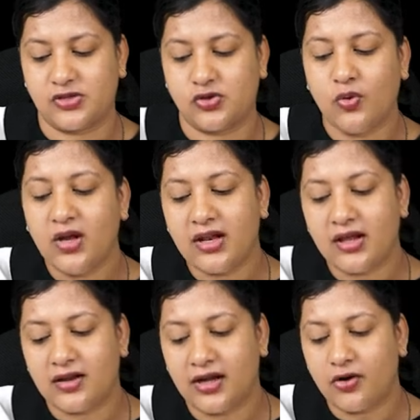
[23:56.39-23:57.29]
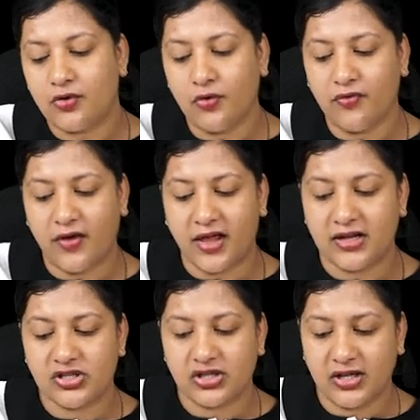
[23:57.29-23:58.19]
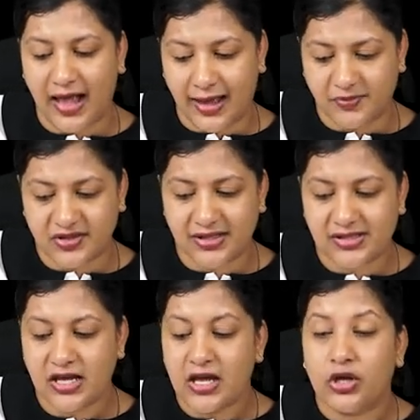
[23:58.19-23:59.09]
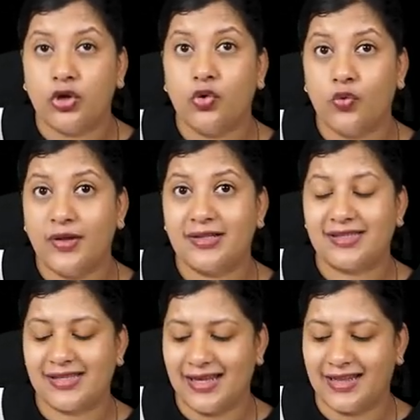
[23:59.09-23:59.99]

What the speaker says: So in a retropharyngeal abscess, you will see